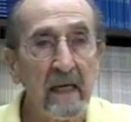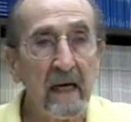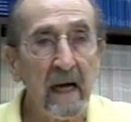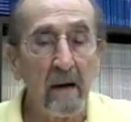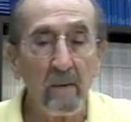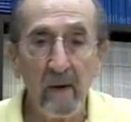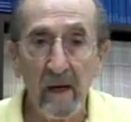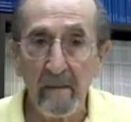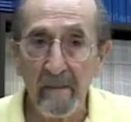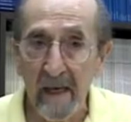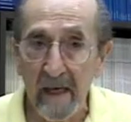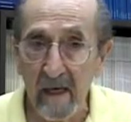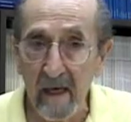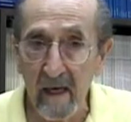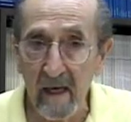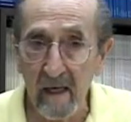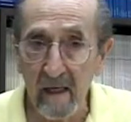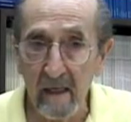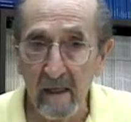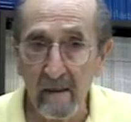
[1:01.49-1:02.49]
I want to
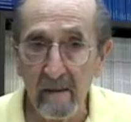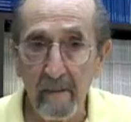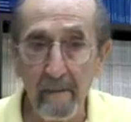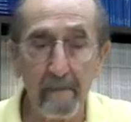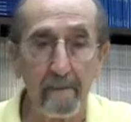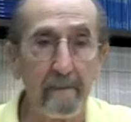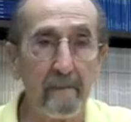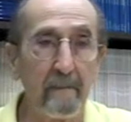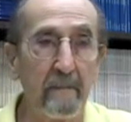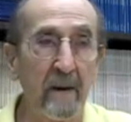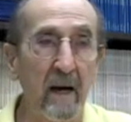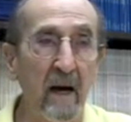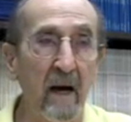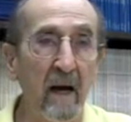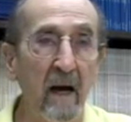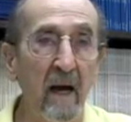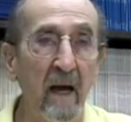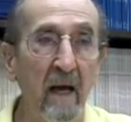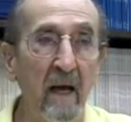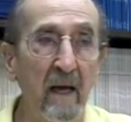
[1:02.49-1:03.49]
begin
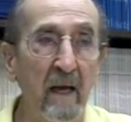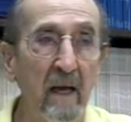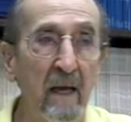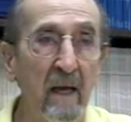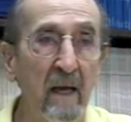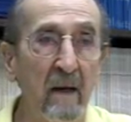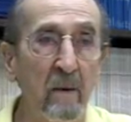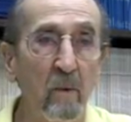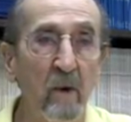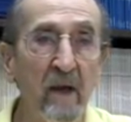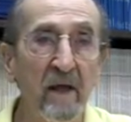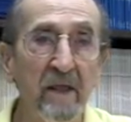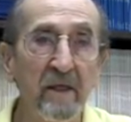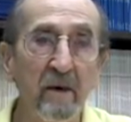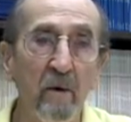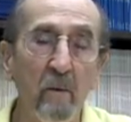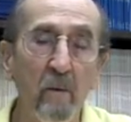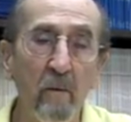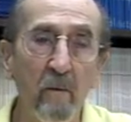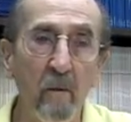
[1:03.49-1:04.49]
with
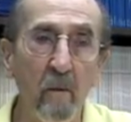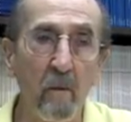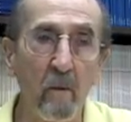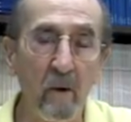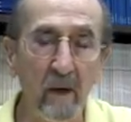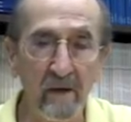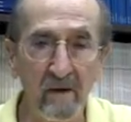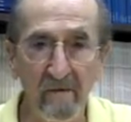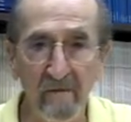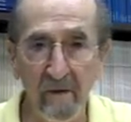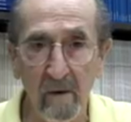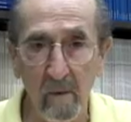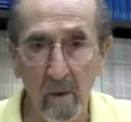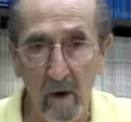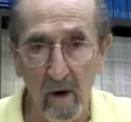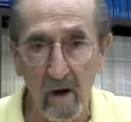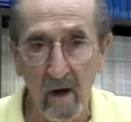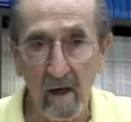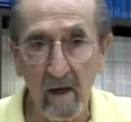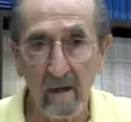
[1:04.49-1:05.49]
the wonderful
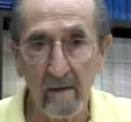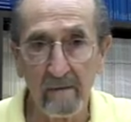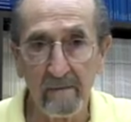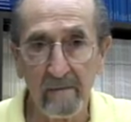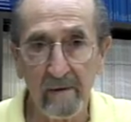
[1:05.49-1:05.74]
work,